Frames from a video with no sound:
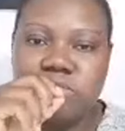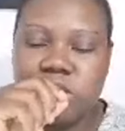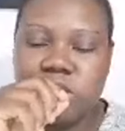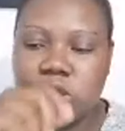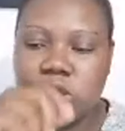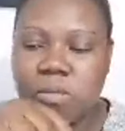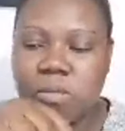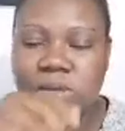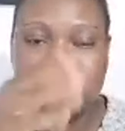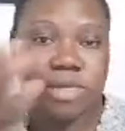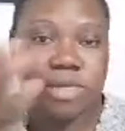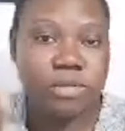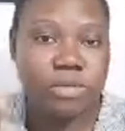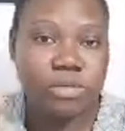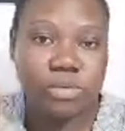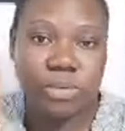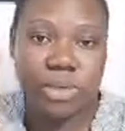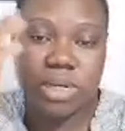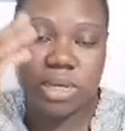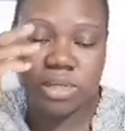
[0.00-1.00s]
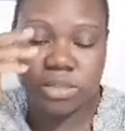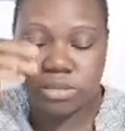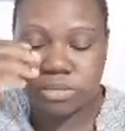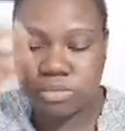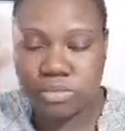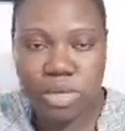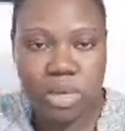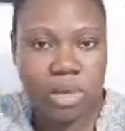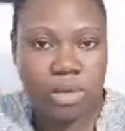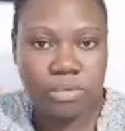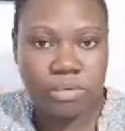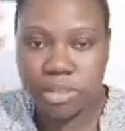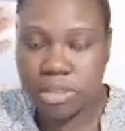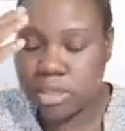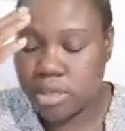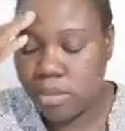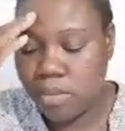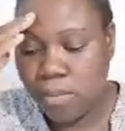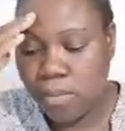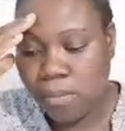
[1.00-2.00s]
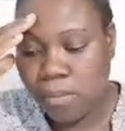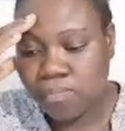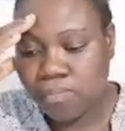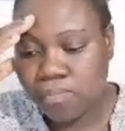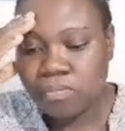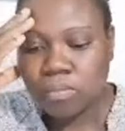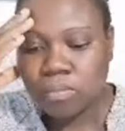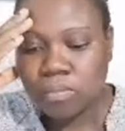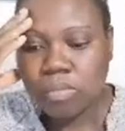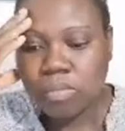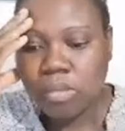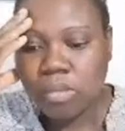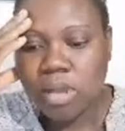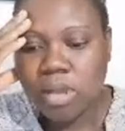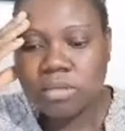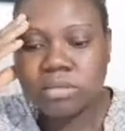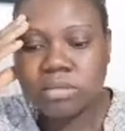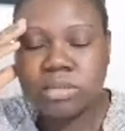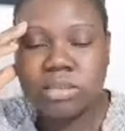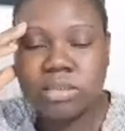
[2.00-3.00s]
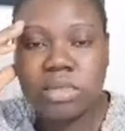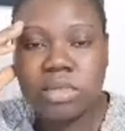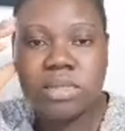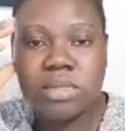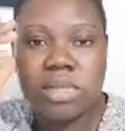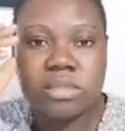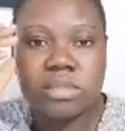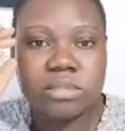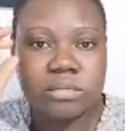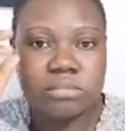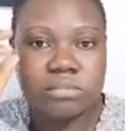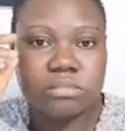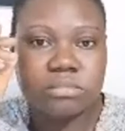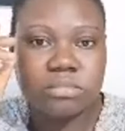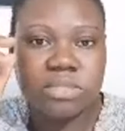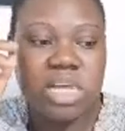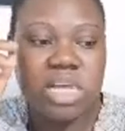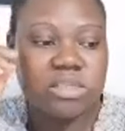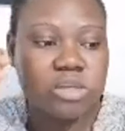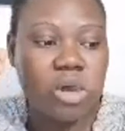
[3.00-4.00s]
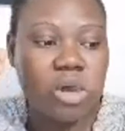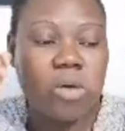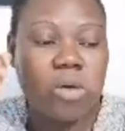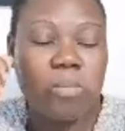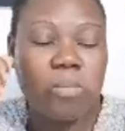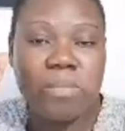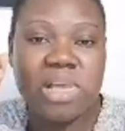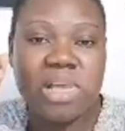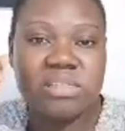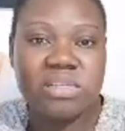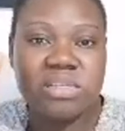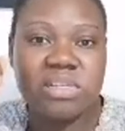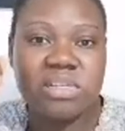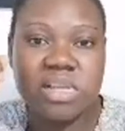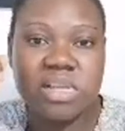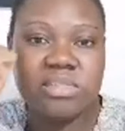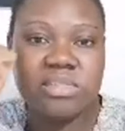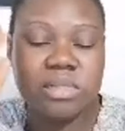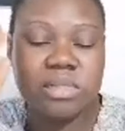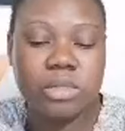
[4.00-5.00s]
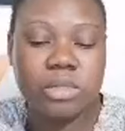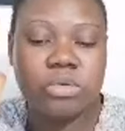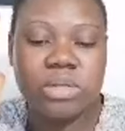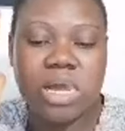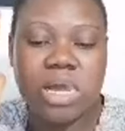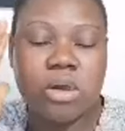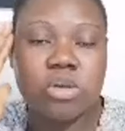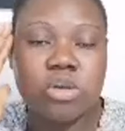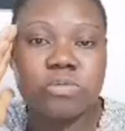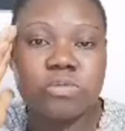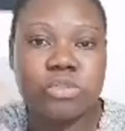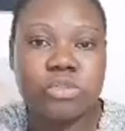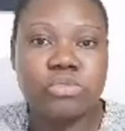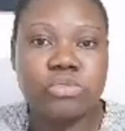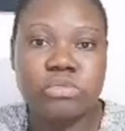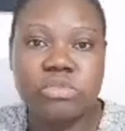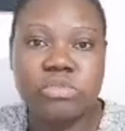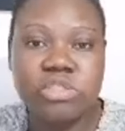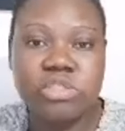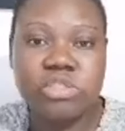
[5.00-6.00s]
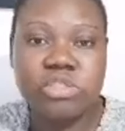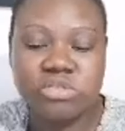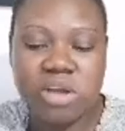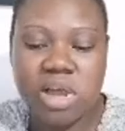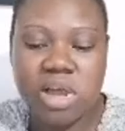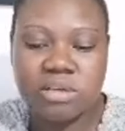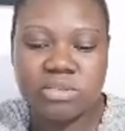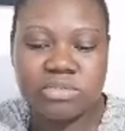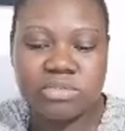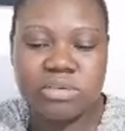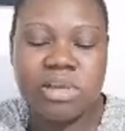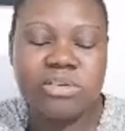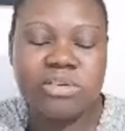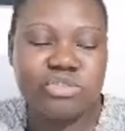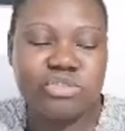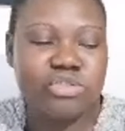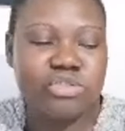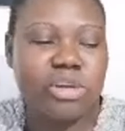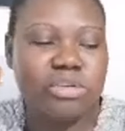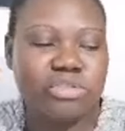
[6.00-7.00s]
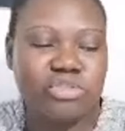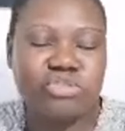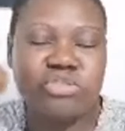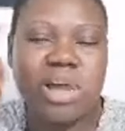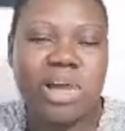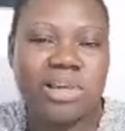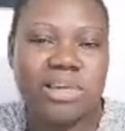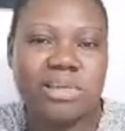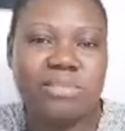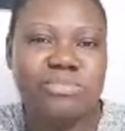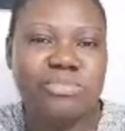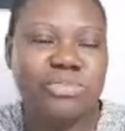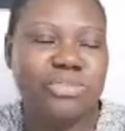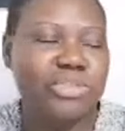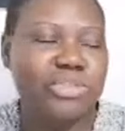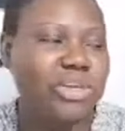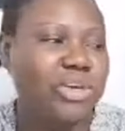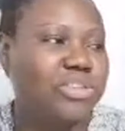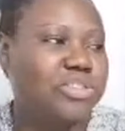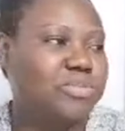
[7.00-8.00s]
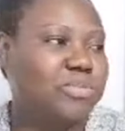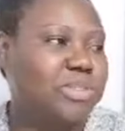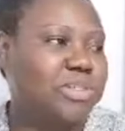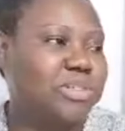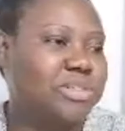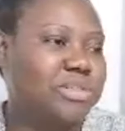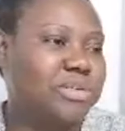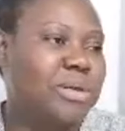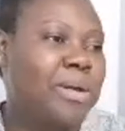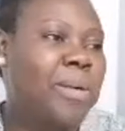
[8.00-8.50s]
a comment. I don't know whether you are here. You said that's all men say. They say they don't like hospital. You need to drag him to the hospital.